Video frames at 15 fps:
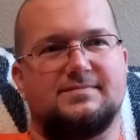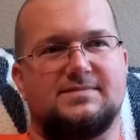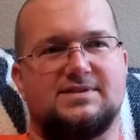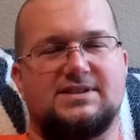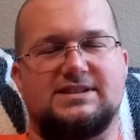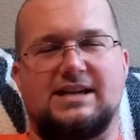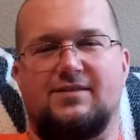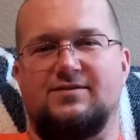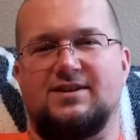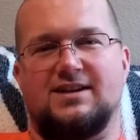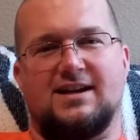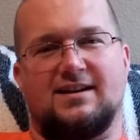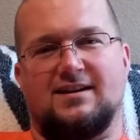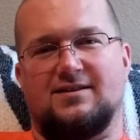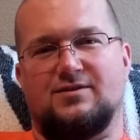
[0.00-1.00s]

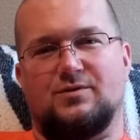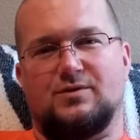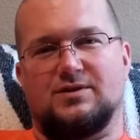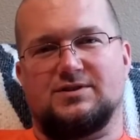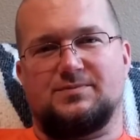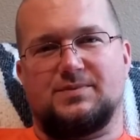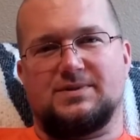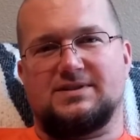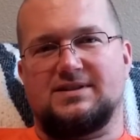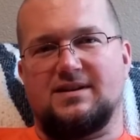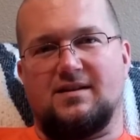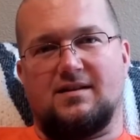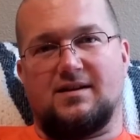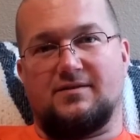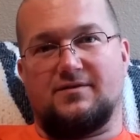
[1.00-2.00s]
78 indoors, but
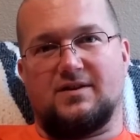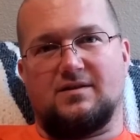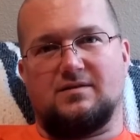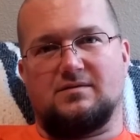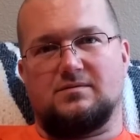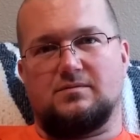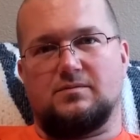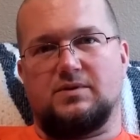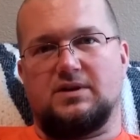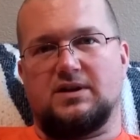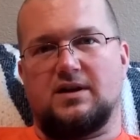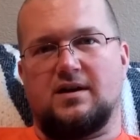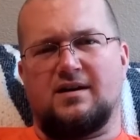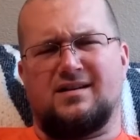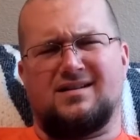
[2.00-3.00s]
still, I felt really
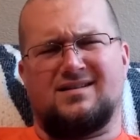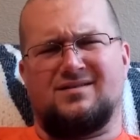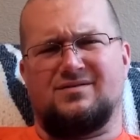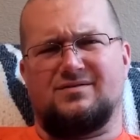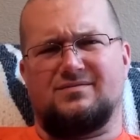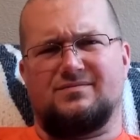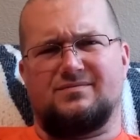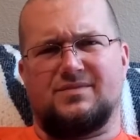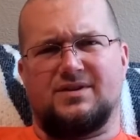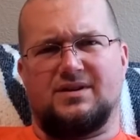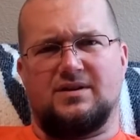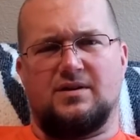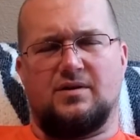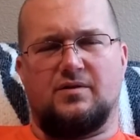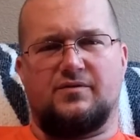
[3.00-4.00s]
hot. I don't really
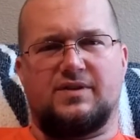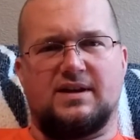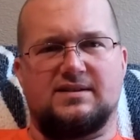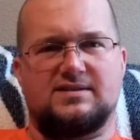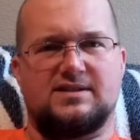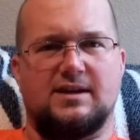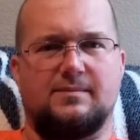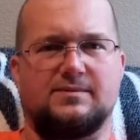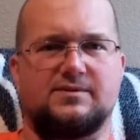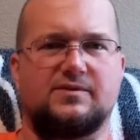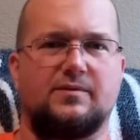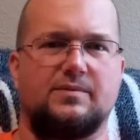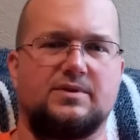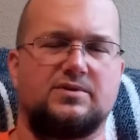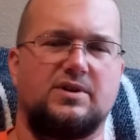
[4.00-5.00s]
know if that stems
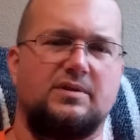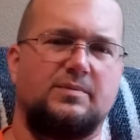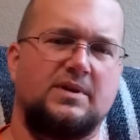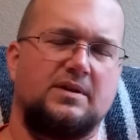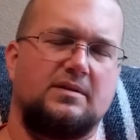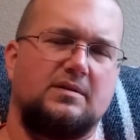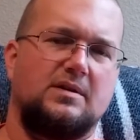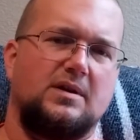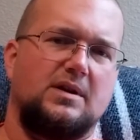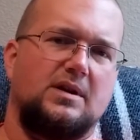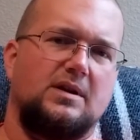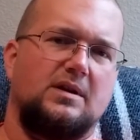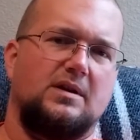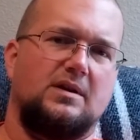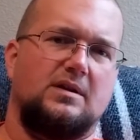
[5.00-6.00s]
from the treatment,
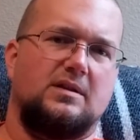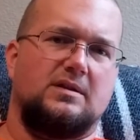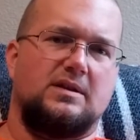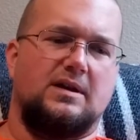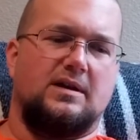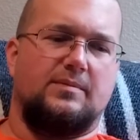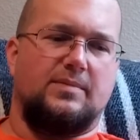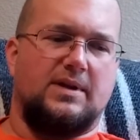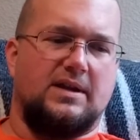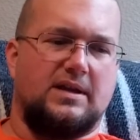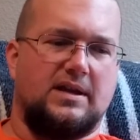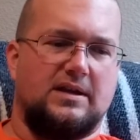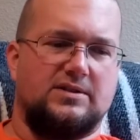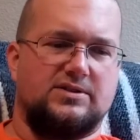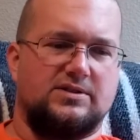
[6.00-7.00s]
the
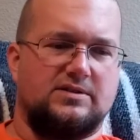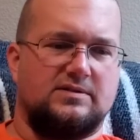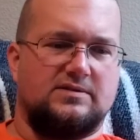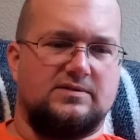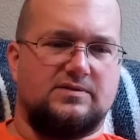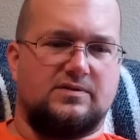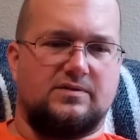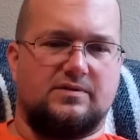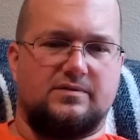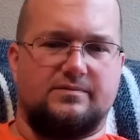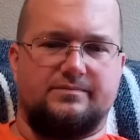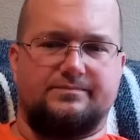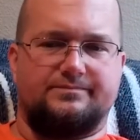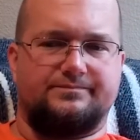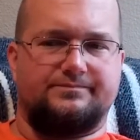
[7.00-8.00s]
medications, or
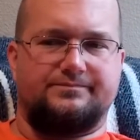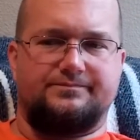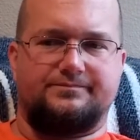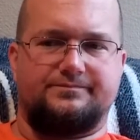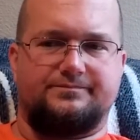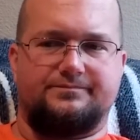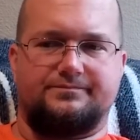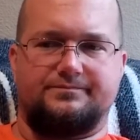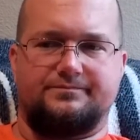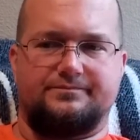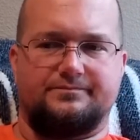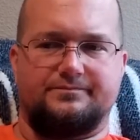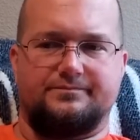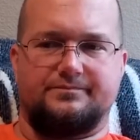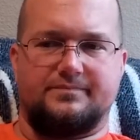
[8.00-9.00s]

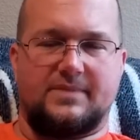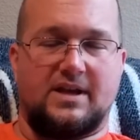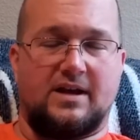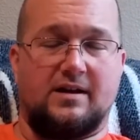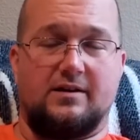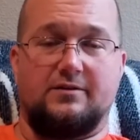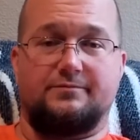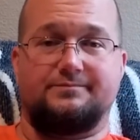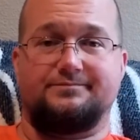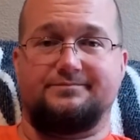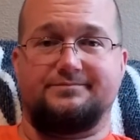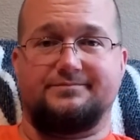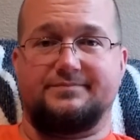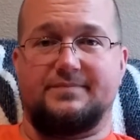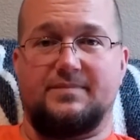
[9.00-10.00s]
I don't know.
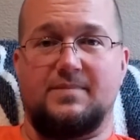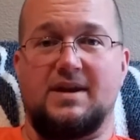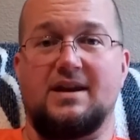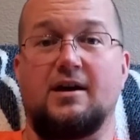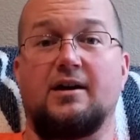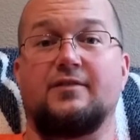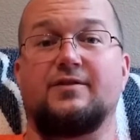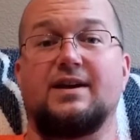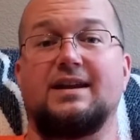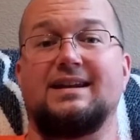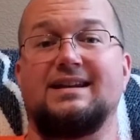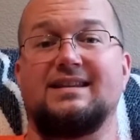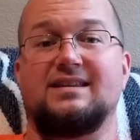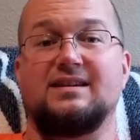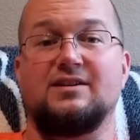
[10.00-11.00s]
May not have had
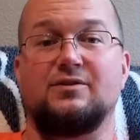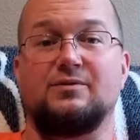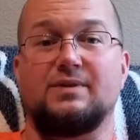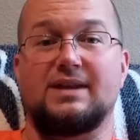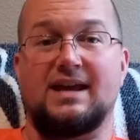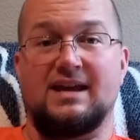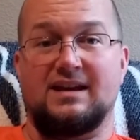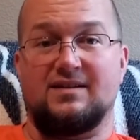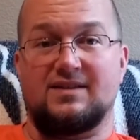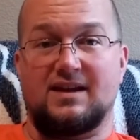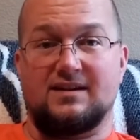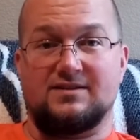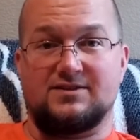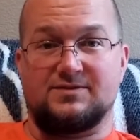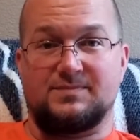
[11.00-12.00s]
anything to do with any of
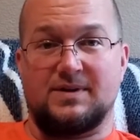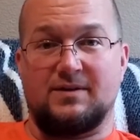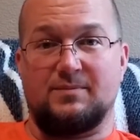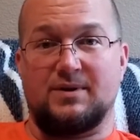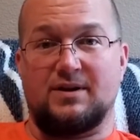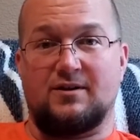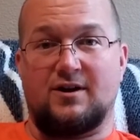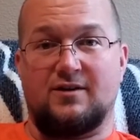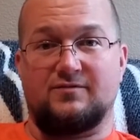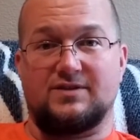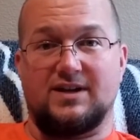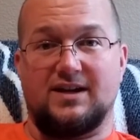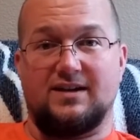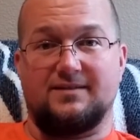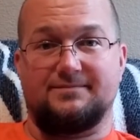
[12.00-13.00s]
that. Just may have been an off
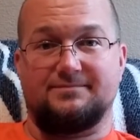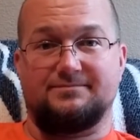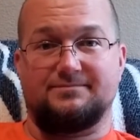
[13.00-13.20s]
day.